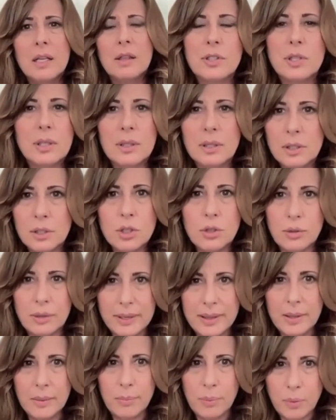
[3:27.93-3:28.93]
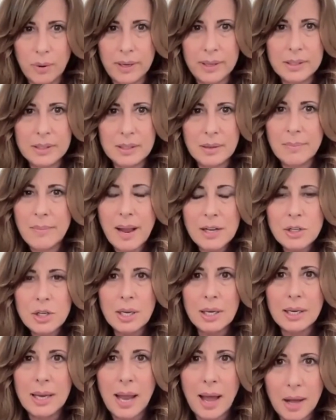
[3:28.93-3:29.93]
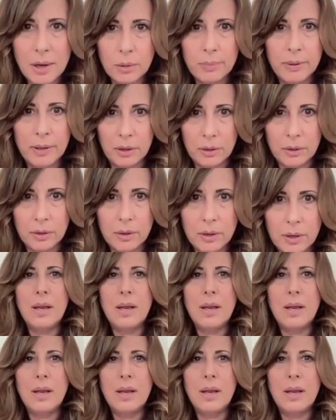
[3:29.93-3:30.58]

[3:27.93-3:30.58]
To illustrate the point, imagine a caterpillar